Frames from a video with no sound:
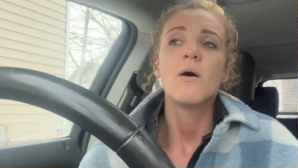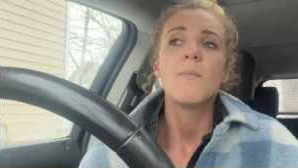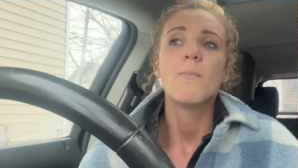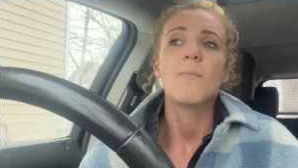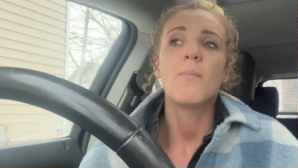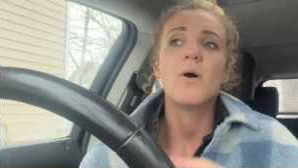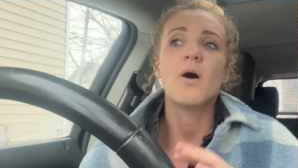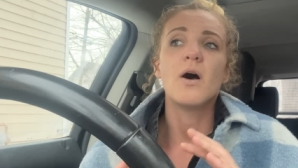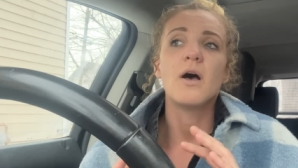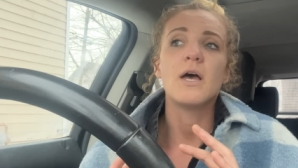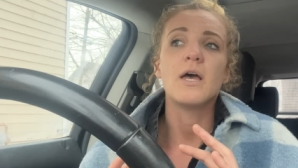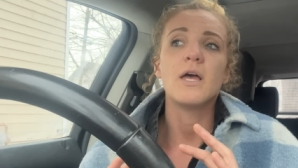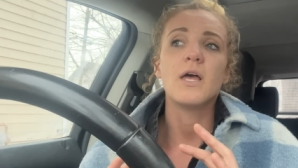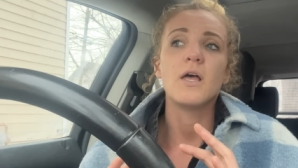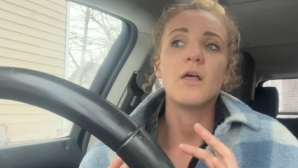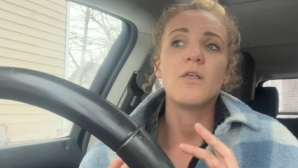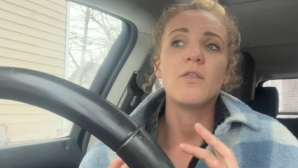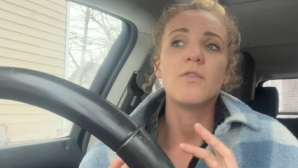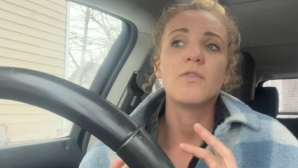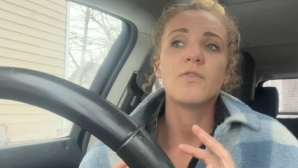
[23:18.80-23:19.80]
But
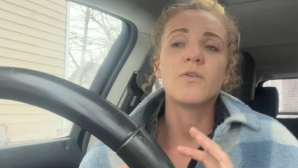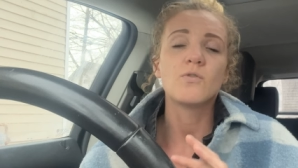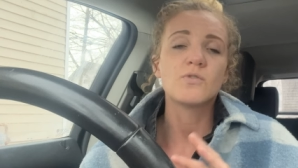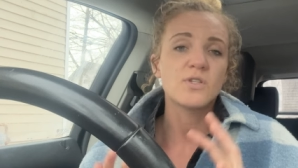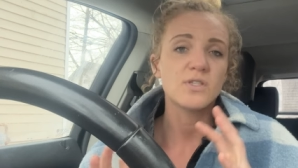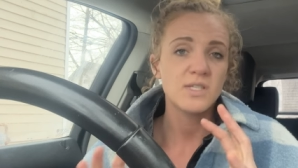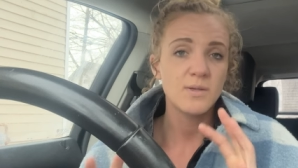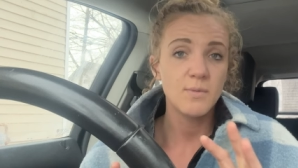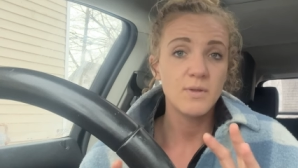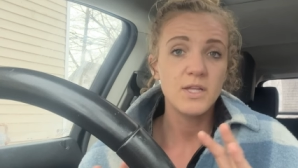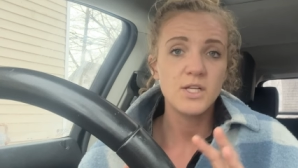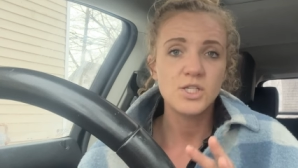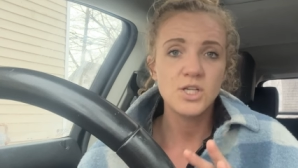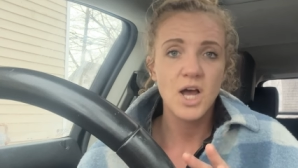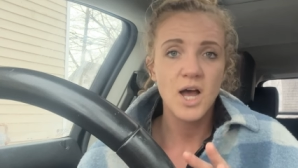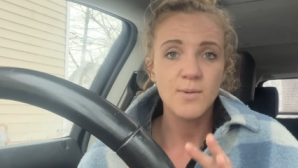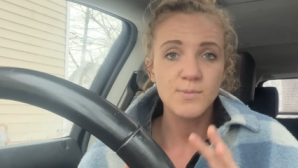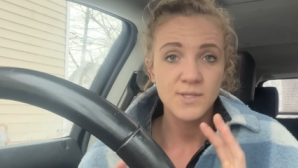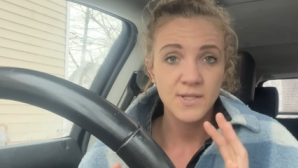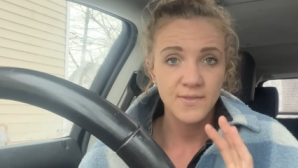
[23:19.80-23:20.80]
those are some of the
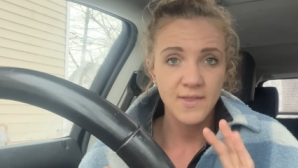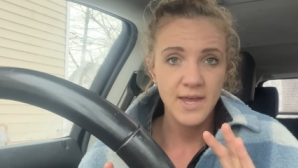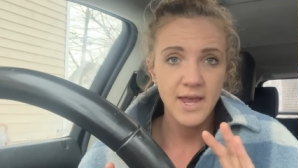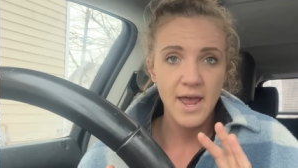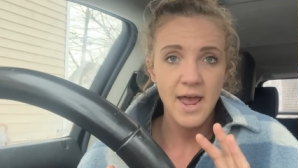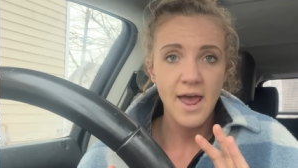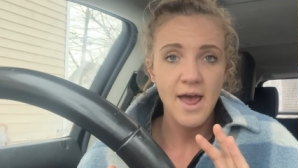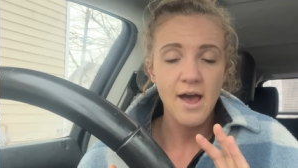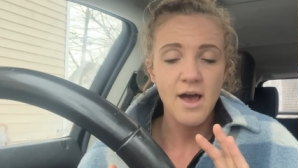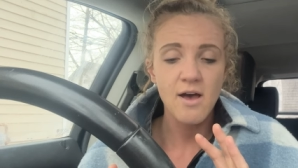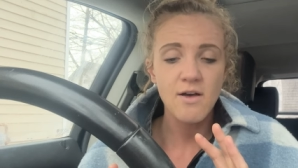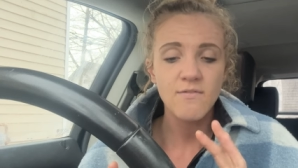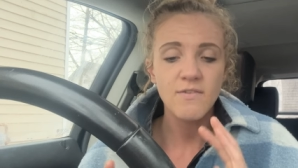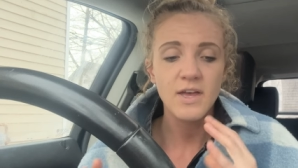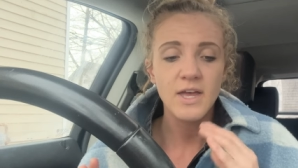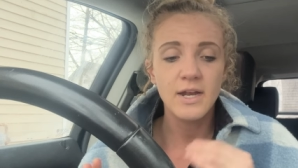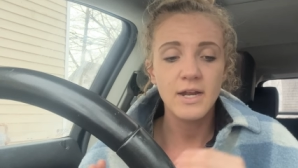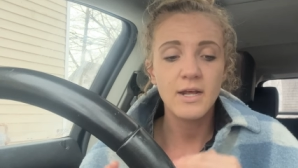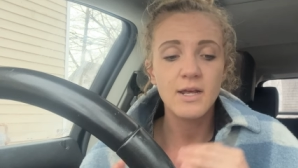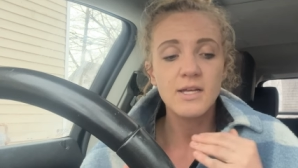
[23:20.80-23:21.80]
jobs that they have,
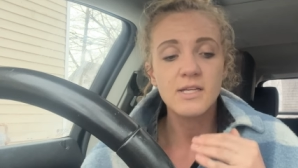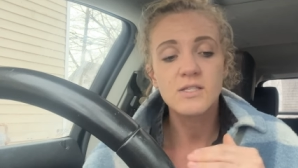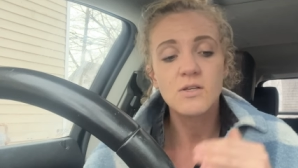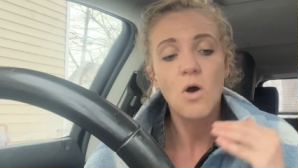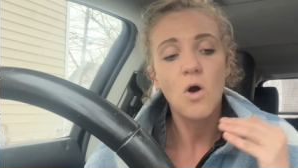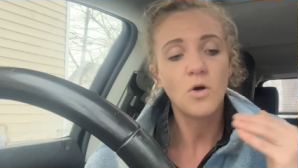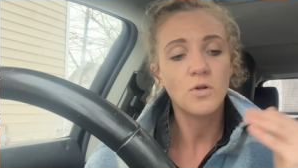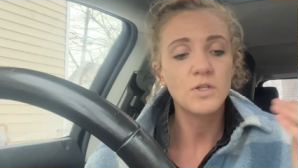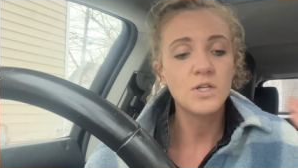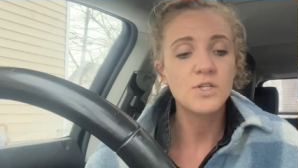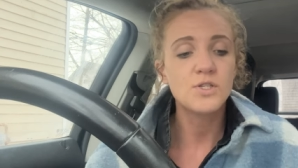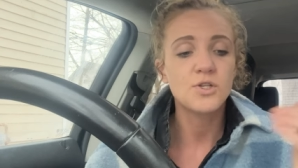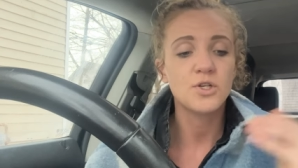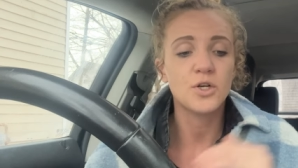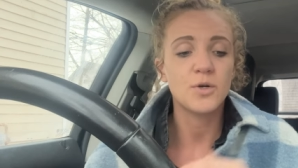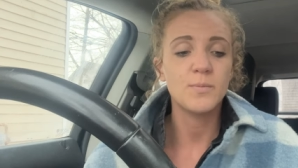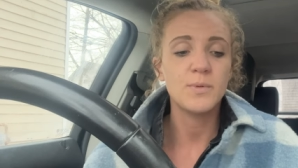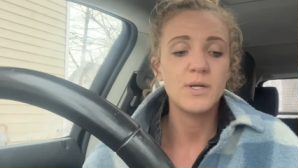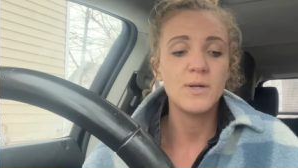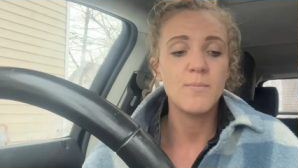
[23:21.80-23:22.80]
and it is all
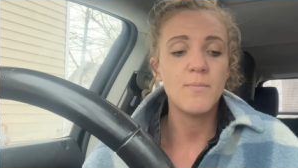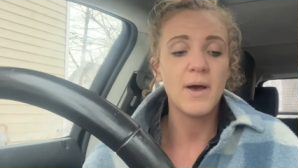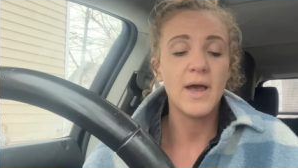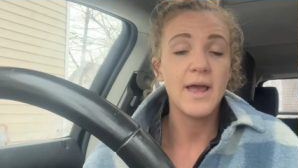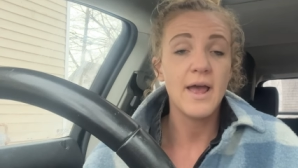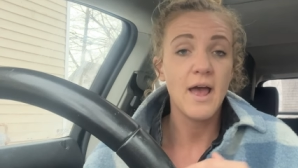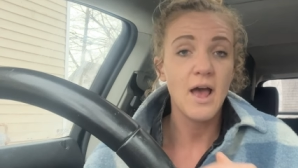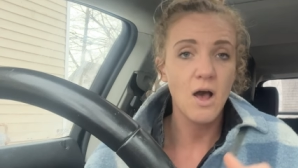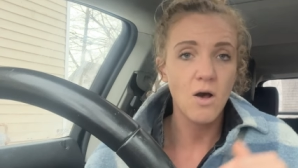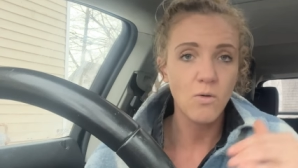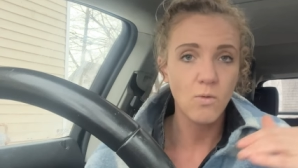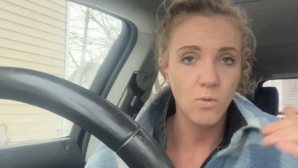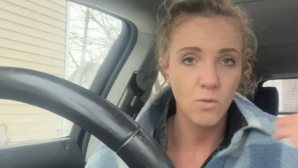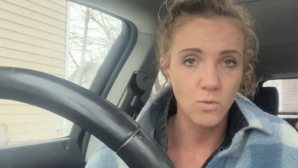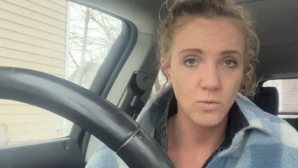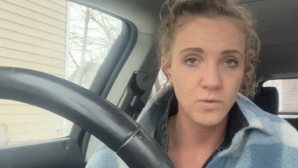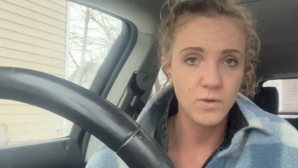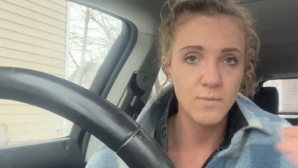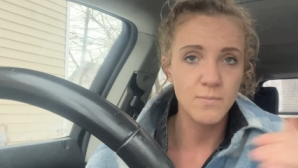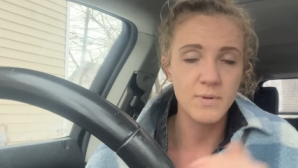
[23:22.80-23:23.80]
determined by how
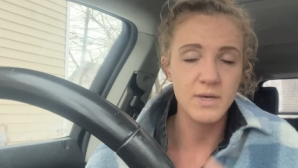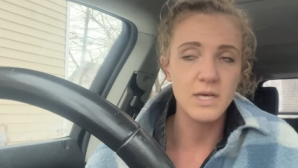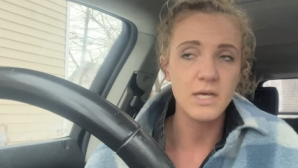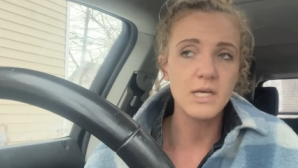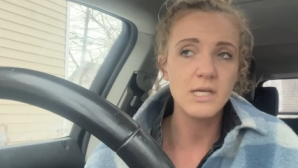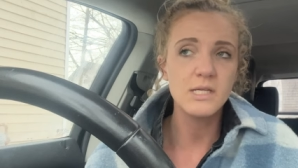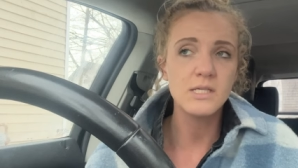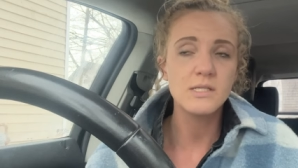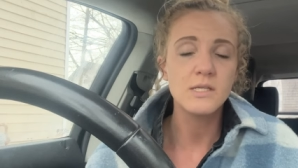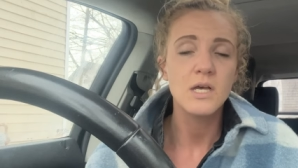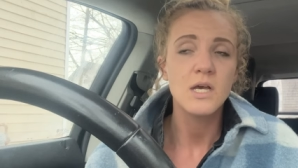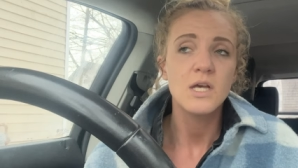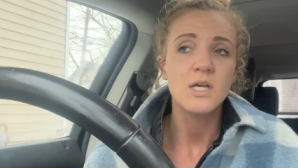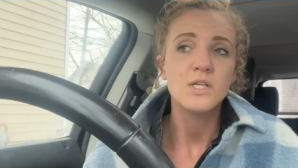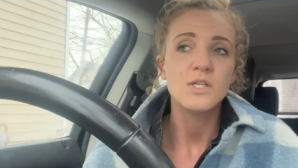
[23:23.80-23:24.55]
old the bee is.